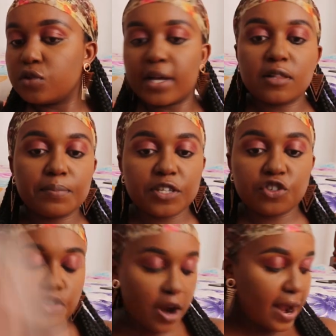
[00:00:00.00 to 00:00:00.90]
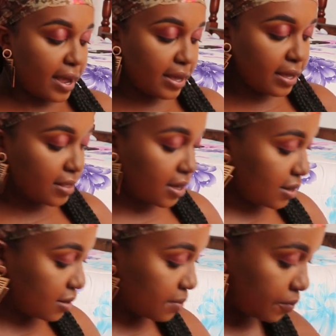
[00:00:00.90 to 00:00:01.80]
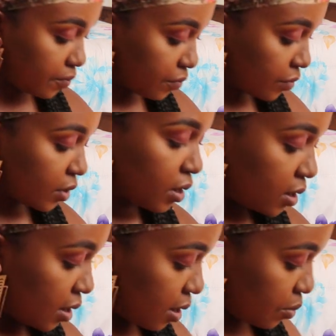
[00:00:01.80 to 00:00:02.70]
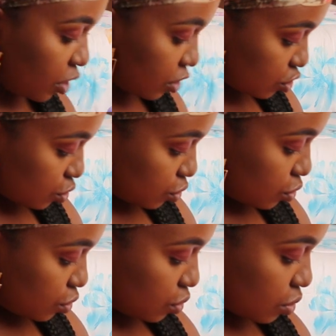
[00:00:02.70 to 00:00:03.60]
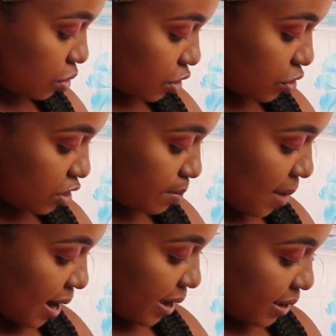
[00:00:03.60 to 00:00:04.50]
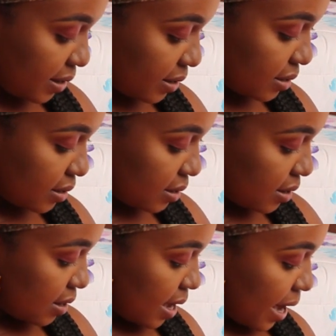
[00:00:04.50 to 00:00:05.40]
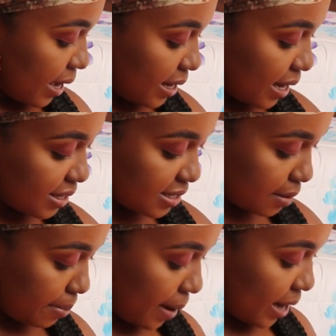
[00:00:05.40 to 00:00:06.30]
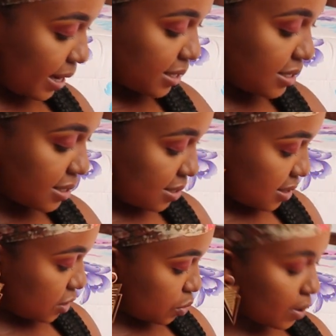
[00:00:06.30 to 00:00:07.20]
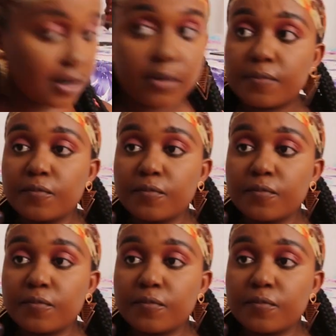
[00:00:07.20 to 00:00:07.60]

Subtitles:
help it dry. And then I'm going to use my highlighting palette, this one.